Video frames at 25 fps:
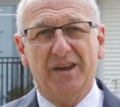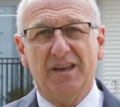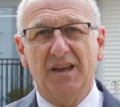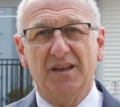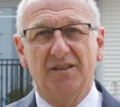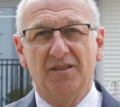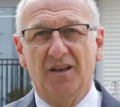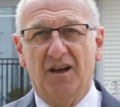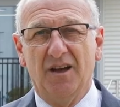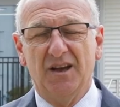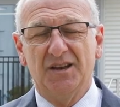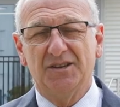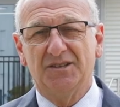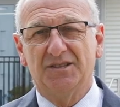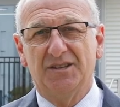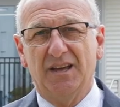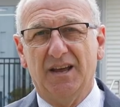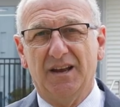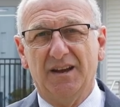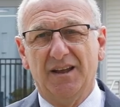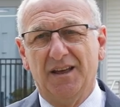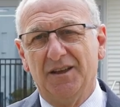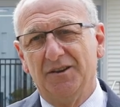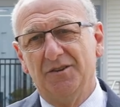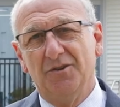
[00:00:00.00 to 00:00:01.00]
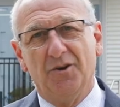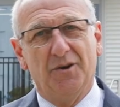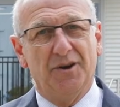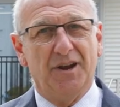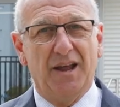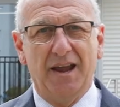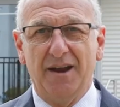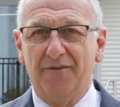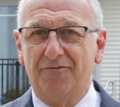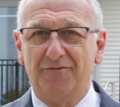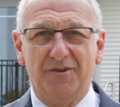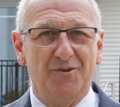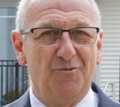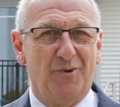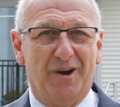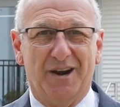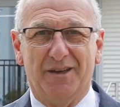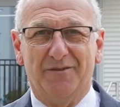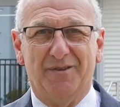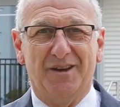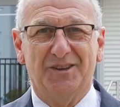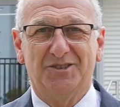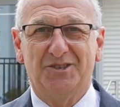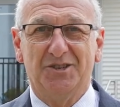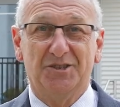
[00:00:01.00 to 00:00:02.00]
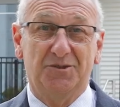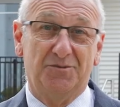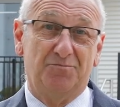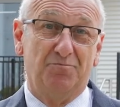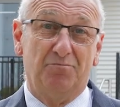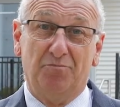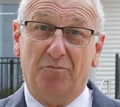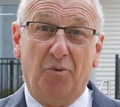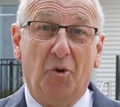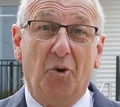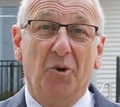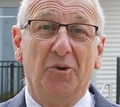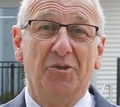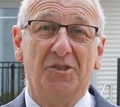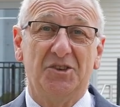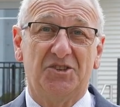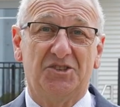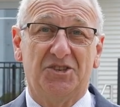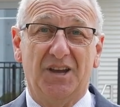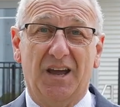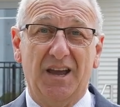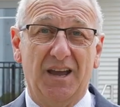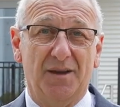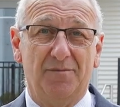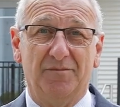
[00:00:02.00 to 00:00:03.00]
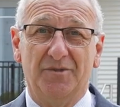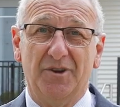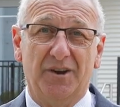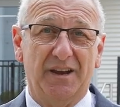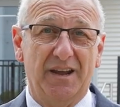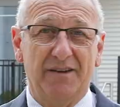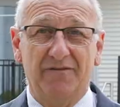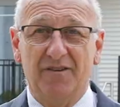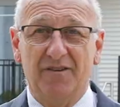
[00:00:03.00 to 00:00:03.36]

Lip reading: recognise that not every one of us is born the same. Not